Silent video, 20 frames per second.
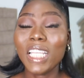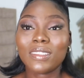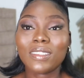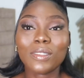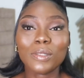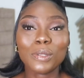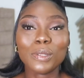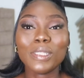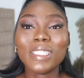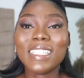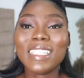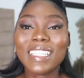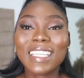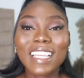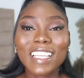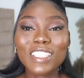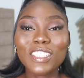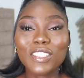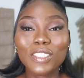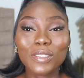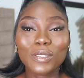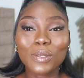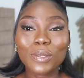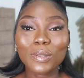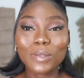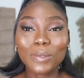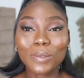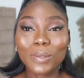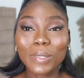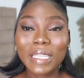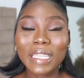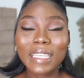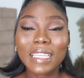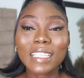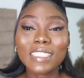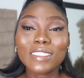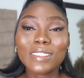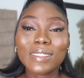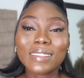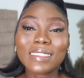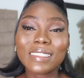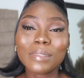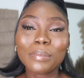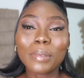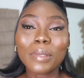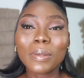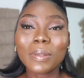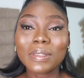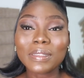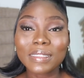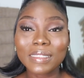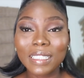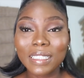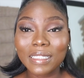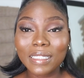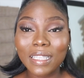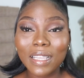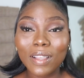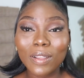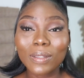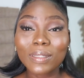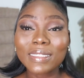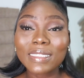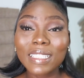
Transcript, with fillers: So in case you don't know, in case you're sleeping on Senegal,